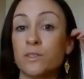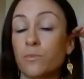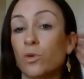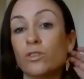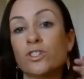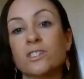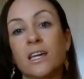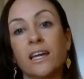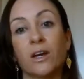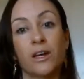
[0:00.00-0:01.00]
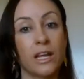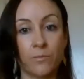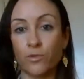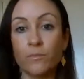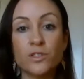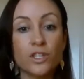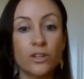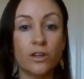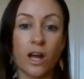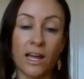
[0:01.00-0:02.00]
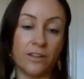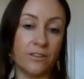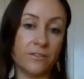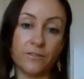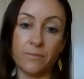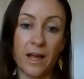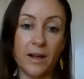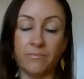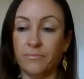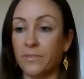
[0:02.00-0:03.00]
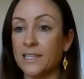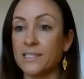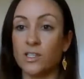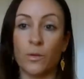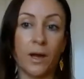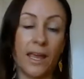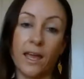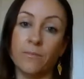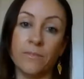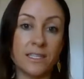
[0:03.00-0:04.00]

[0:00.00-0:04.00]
more just like an impromptu kind of this is who I am,